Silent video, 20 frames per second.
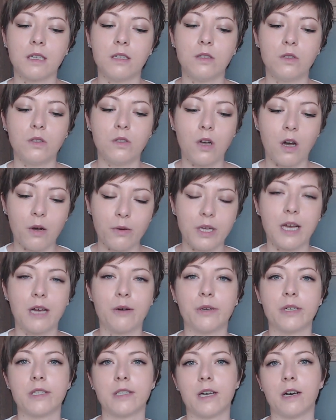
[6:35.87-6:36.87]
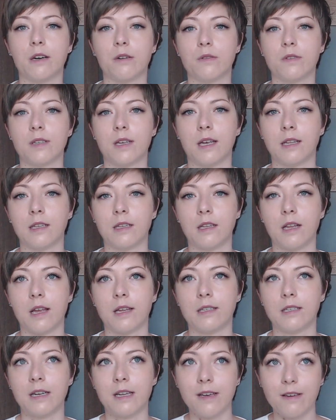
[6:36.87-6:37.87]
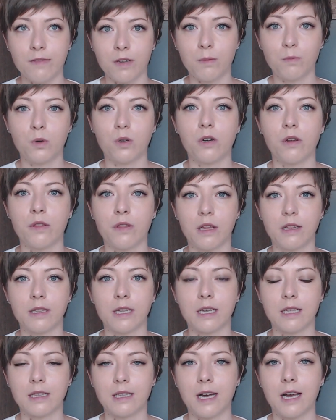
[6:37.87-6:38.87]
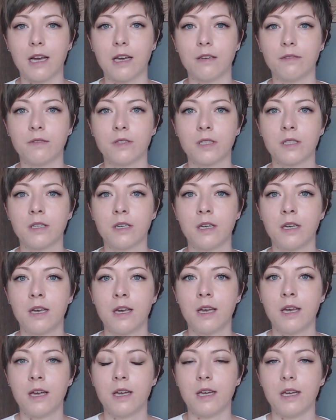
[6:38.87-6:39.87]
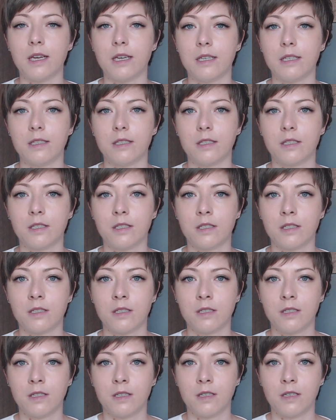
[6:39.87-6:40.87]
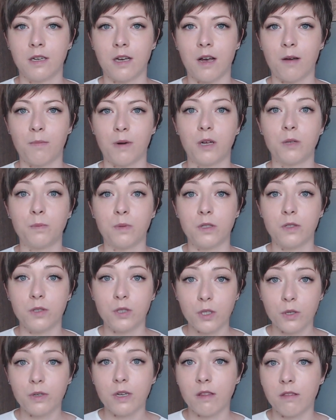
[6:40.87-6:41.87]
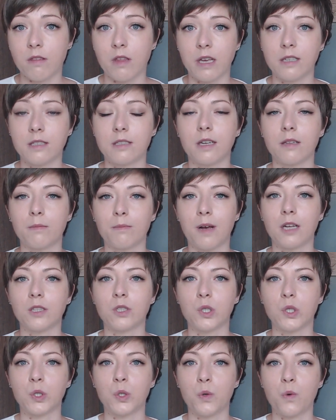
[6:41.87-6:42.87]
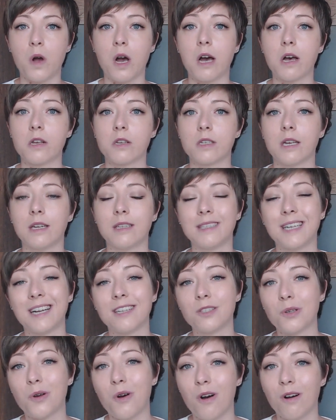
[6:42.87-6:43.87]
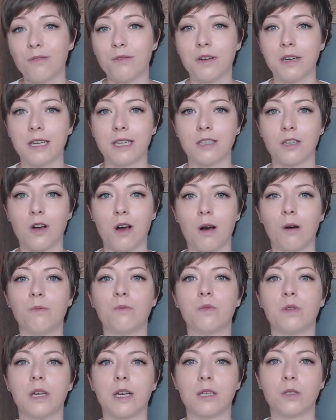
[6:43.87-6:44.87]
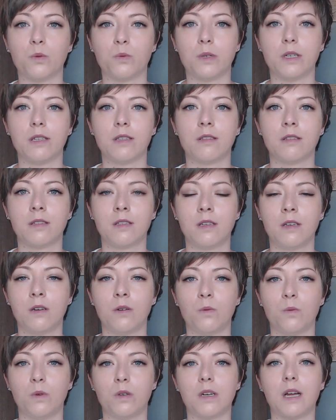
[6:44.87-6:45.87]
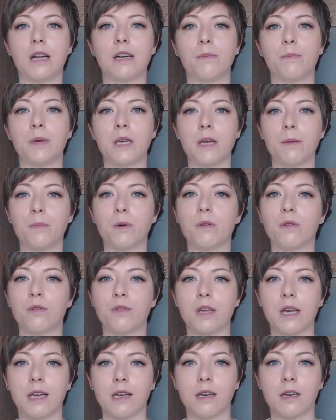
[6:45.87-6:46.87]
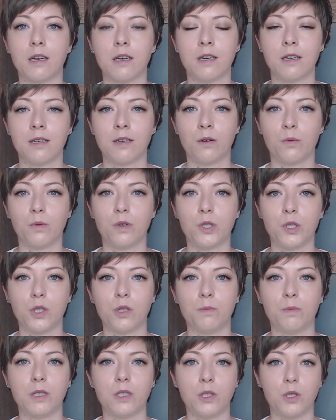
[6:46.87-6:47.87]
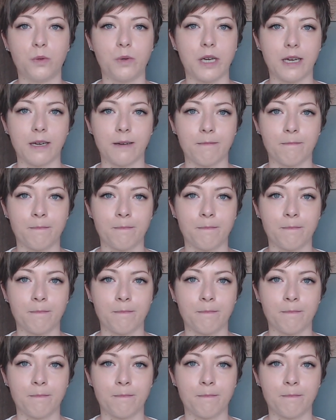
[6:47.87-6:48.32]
knowing ourselves and living more authentic lives is about pursuing things that matter to us, and that's often in conflict with what other people think we should be doing.